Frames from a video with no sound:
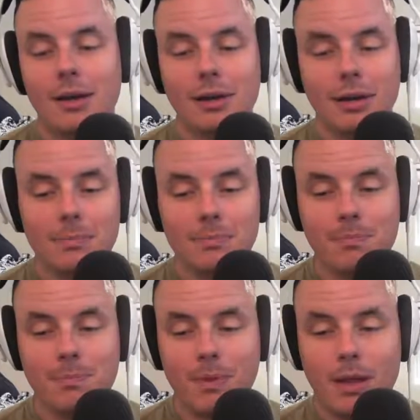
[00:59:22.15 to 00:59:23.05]
Um,
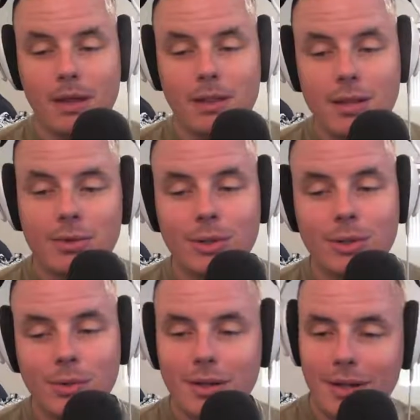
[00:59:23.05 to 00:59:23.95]
the only
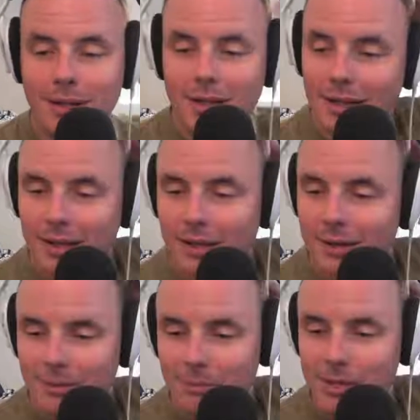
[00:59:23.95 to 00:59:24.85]
one that
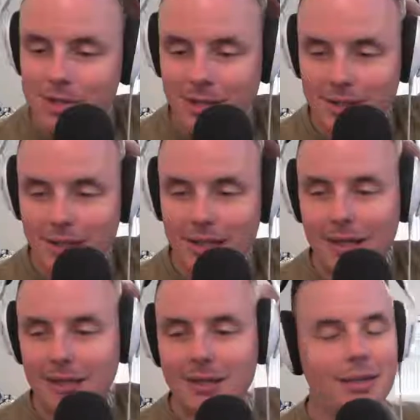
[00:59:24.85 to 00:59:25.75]
mentioned
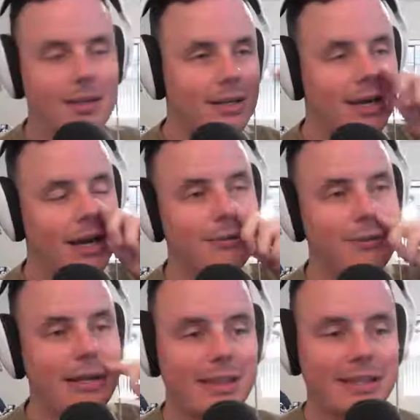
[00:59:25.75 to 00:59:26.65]
like kind of
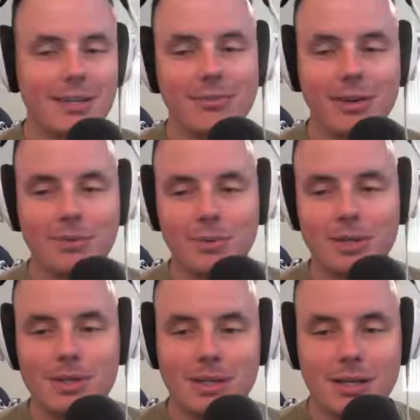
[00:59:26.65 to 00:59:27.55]
anything different was